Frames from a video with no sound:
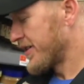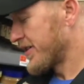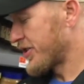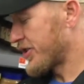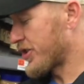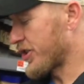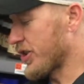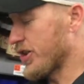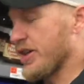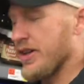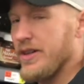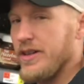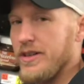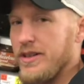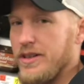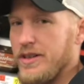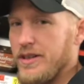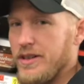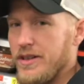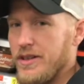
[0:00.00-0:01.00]
sugar,
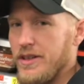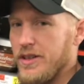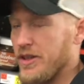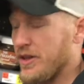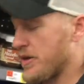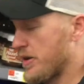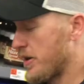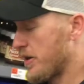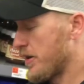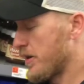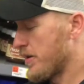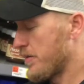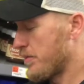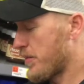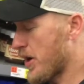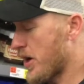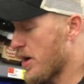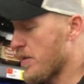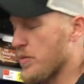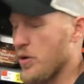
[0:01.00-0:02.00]

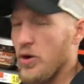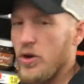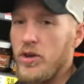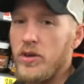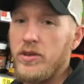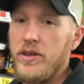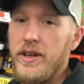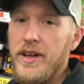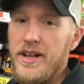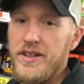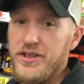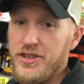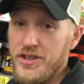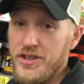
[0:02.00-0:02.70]
palm oil, and